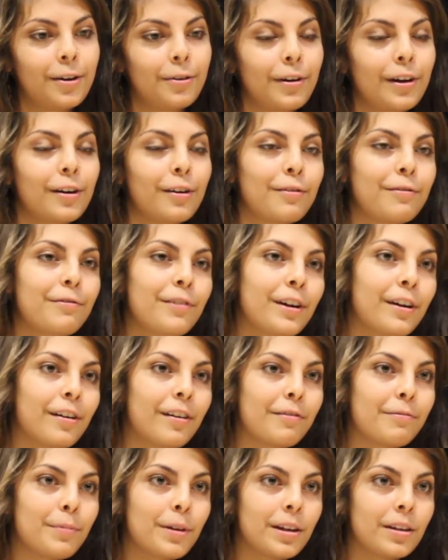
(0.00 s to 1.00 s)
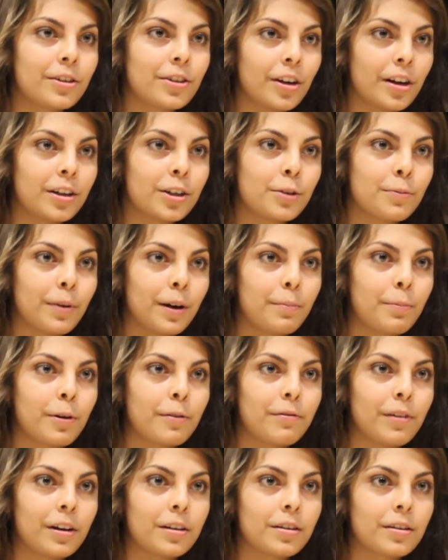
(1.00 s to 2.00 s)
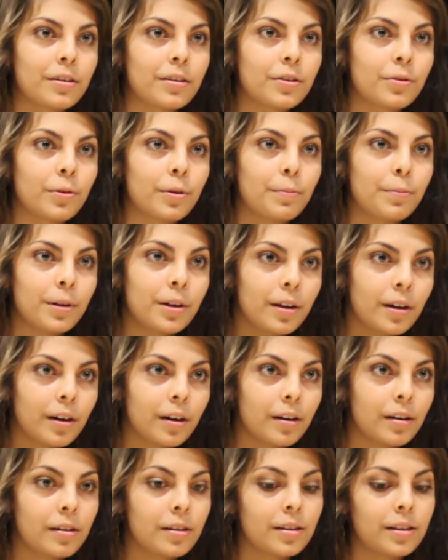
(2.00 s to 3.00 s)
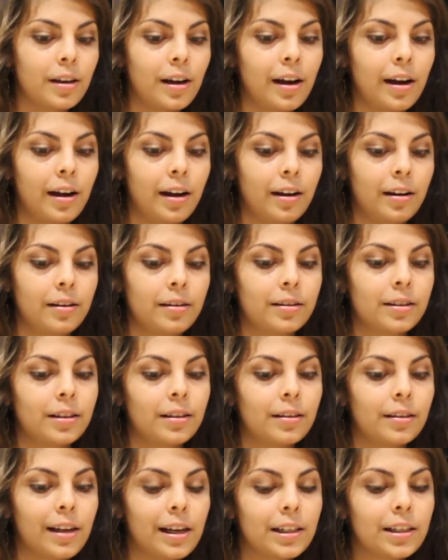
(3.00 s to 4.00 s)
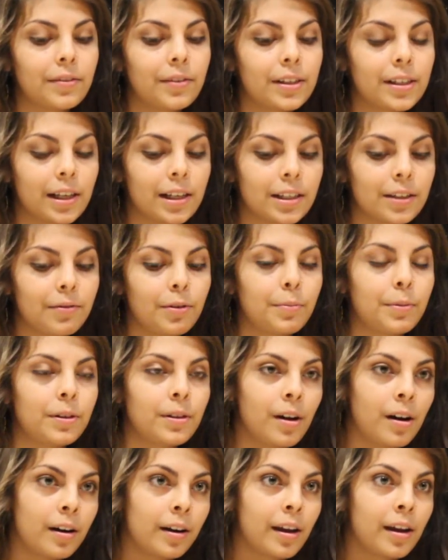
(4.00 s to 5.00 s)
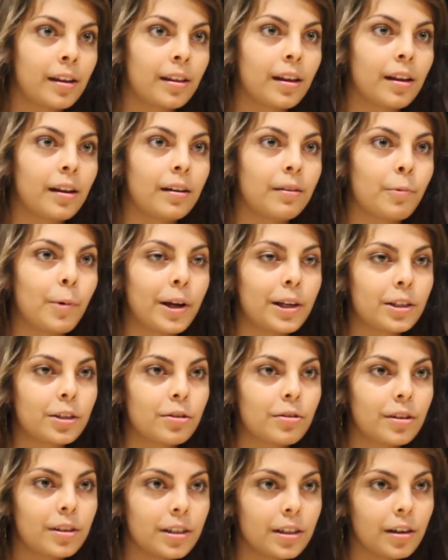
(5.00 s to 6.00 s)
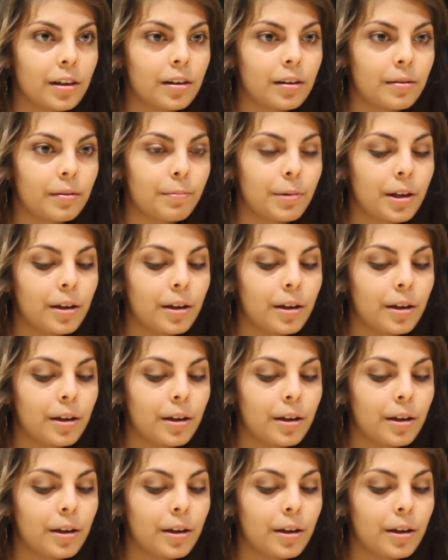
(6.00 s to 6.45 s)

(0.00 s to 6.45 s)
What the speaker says: a greater fear of being judged by professors or peers and less of a sense of a belonging than white students here at